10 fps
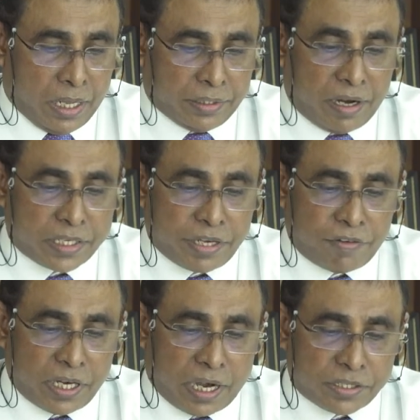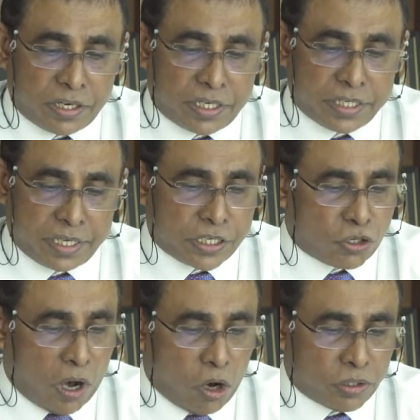There are several uncertainties as to
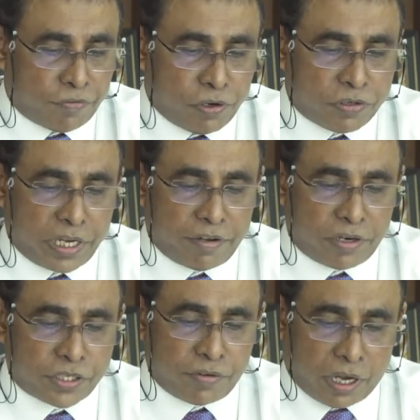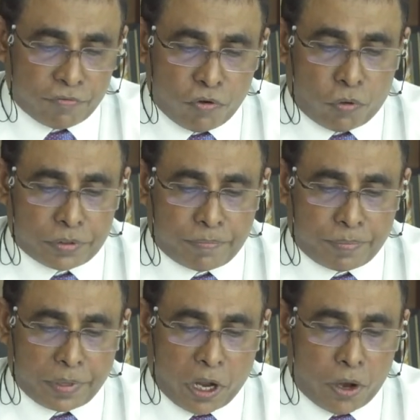how the future events will unfold.
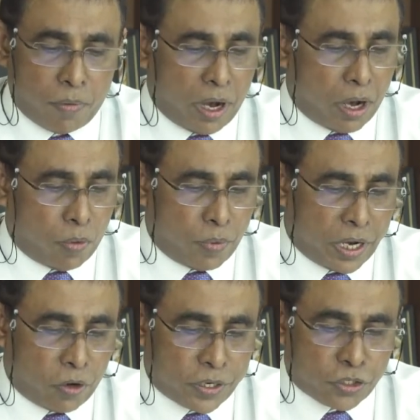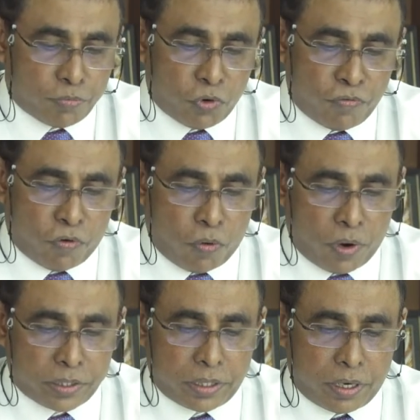However, we are going to move
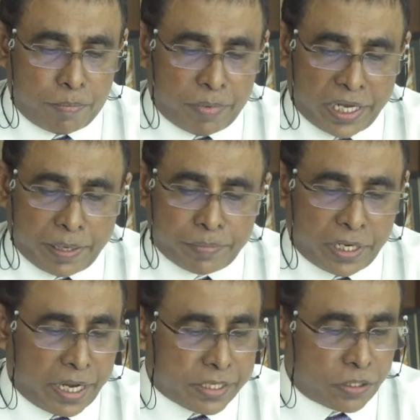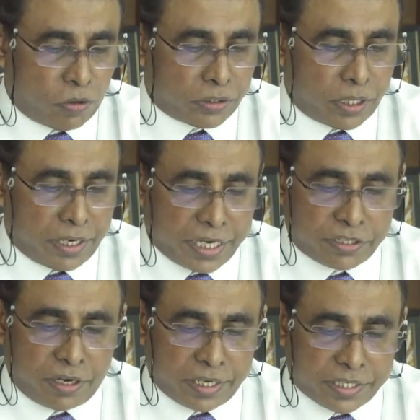forward by capitalizing on the
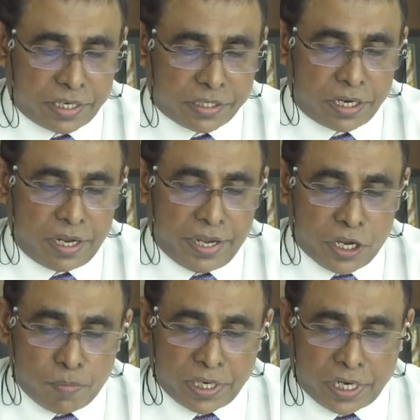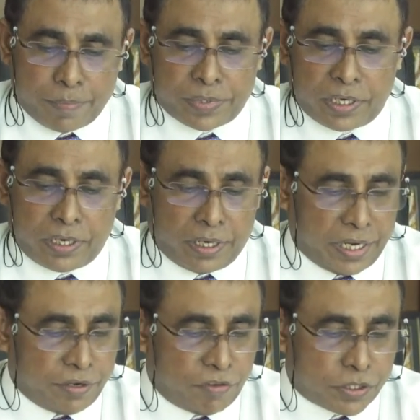natural assets, human capital,
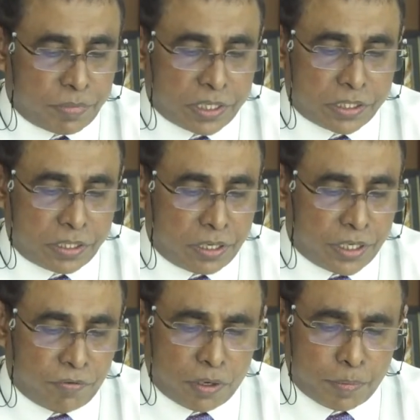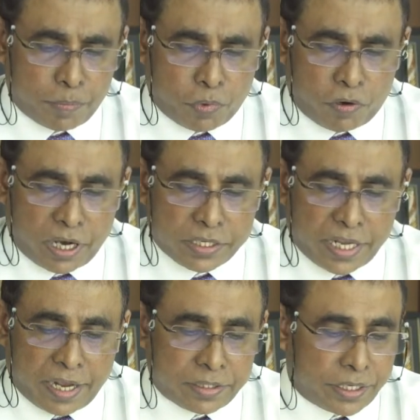investments, development progress,
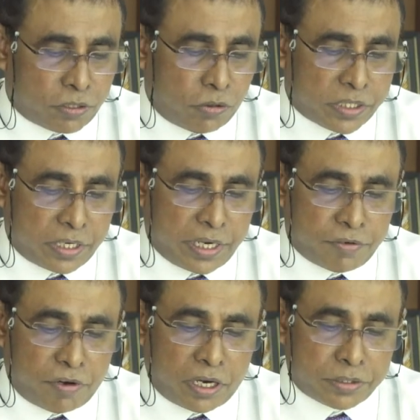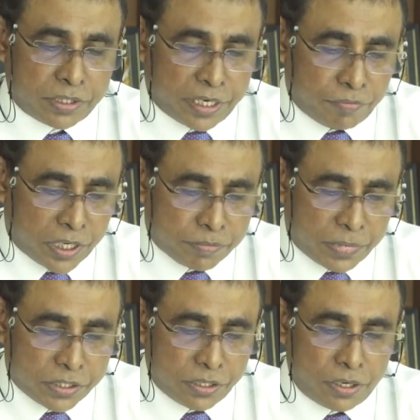and technological
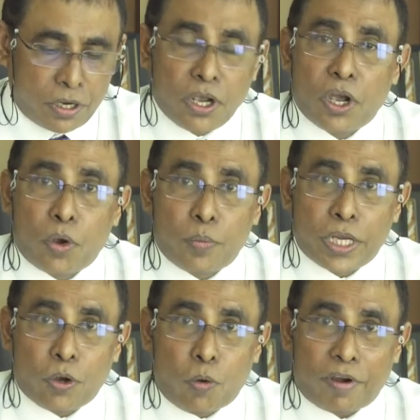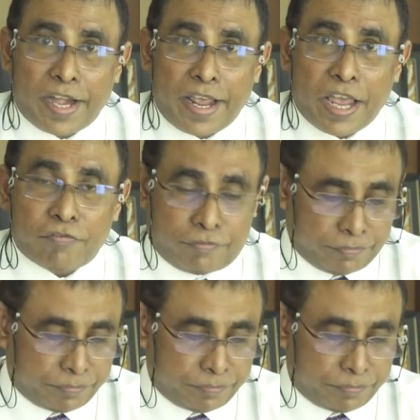advancements we already have.